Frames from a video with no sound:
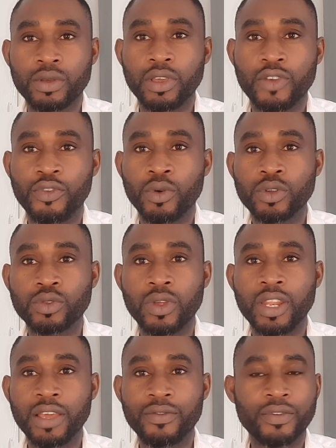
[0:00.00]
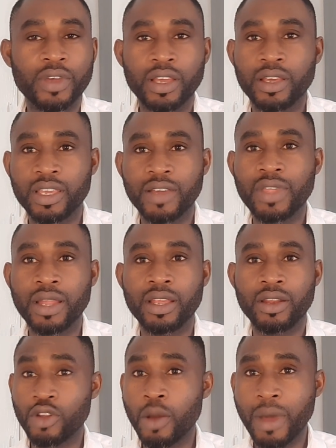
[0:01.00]
if you want to leave, give them the
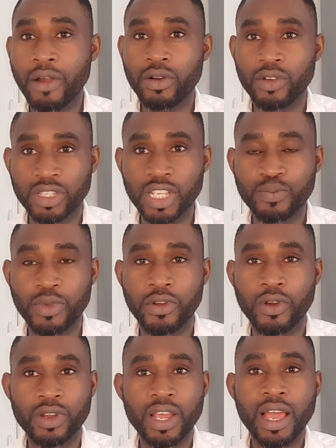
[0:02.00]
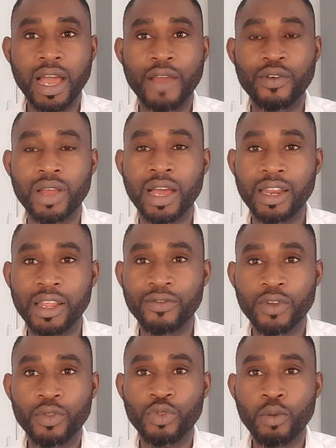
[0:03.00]
normal notice period and you can
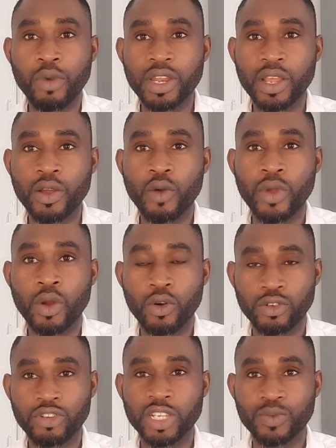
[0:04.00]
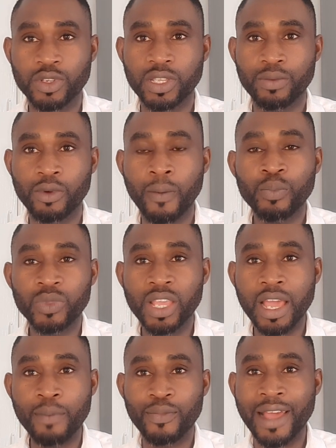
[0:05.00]
leave. Nobody will hold you responsible.
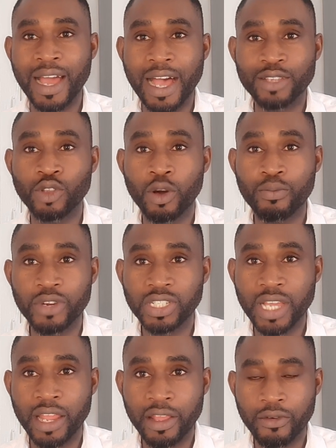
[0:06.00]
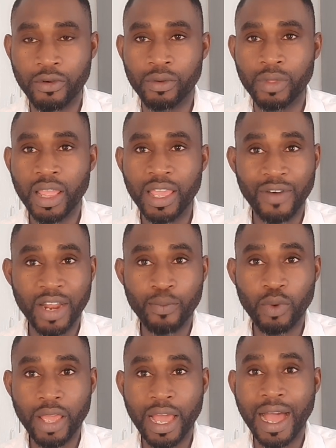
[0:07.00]
The employer has not breached any rule. If an
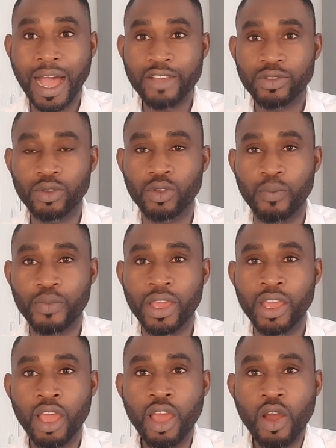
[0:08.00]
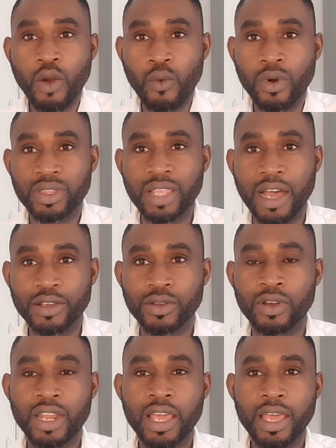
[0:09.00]
employer asks you to pay
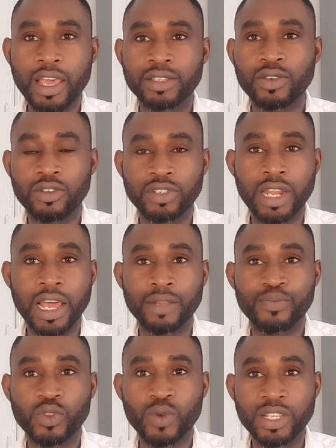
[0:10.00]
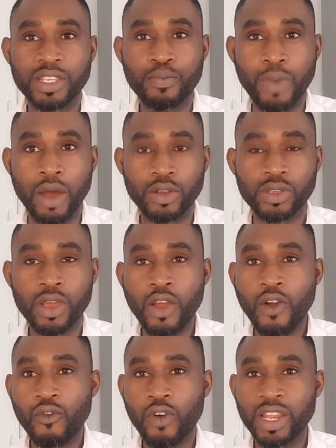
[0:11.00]
£1,820
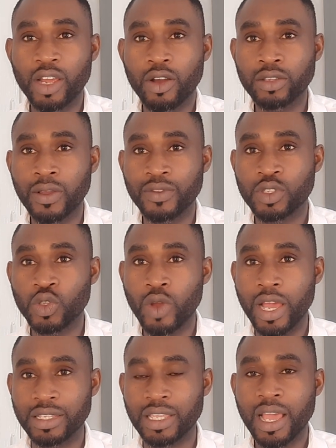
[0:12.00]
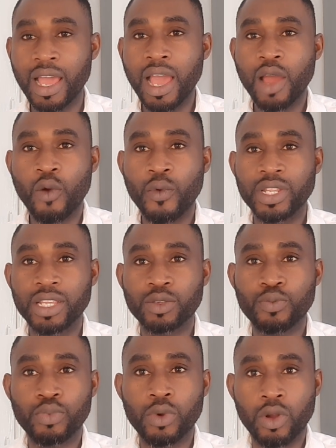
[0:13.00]
for the cost of COS with the
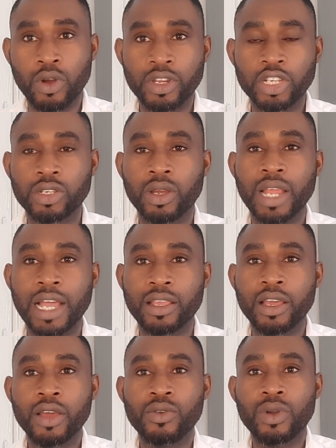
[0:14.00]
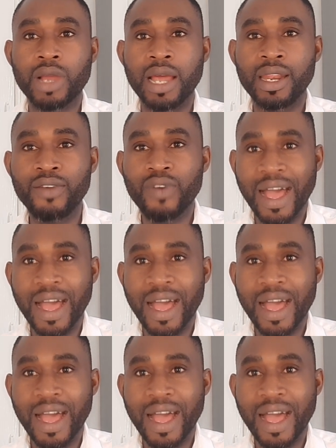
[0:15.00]
condition that you can leave